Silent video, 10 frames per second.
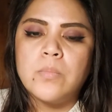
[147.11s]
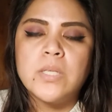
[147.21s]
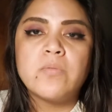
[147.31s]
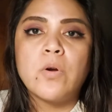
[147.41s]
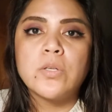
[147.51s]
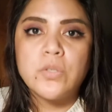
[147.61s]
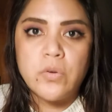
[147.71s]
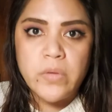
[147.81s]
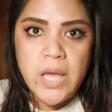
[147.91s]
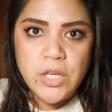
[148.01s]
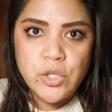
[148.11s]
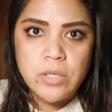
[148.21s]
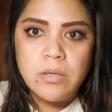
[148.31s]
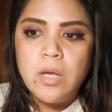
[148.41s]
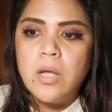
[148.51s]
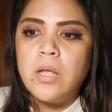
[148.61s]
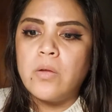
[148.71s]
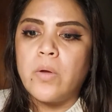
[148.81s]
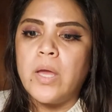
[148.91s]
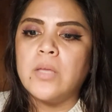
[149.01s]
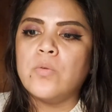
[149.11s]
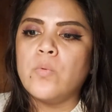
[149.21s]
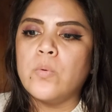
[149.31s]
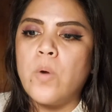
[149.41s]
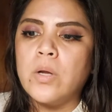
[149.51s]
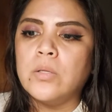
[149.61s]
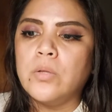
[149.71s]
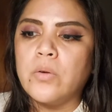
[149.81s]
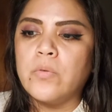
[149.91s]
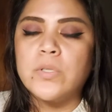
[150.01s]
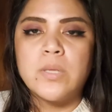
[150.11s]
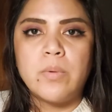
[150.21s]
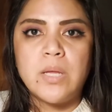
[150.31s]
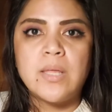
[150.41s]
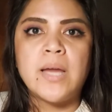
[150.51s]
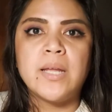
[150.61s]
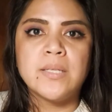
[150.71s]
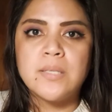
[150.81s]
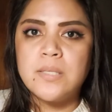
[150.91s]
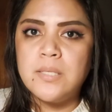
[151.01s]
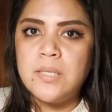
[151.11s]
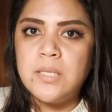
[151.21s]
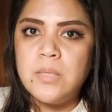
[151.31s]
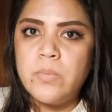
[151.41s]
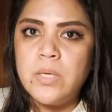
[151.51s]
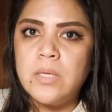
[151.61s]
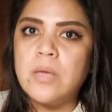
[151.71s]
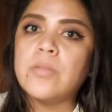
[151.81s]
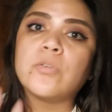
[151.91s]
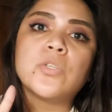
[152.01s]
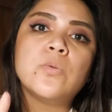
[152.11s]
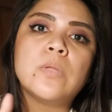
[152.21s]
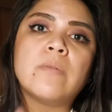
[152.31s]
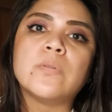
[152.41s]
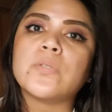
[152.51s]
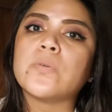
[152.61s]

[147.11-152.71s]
as far as certification, okay, you would want to look for somebody that is a CCTP, and there are two levels.